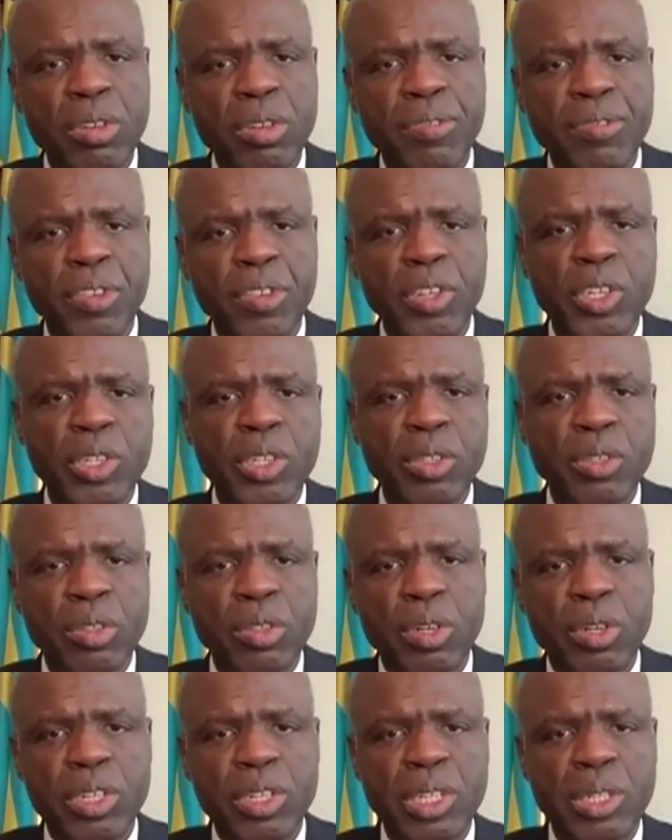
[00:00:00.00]
focus
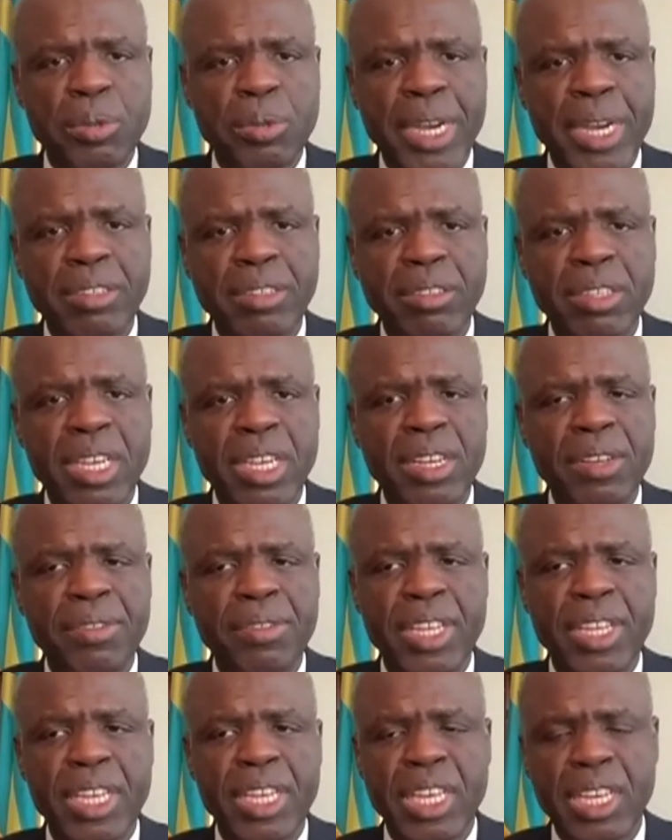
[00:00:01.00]
on addressing
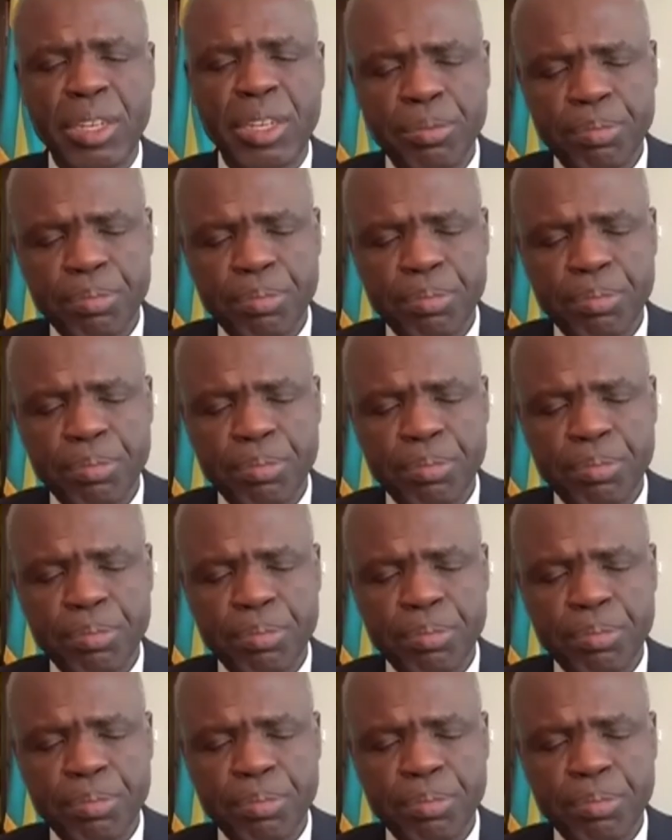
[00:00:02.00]
the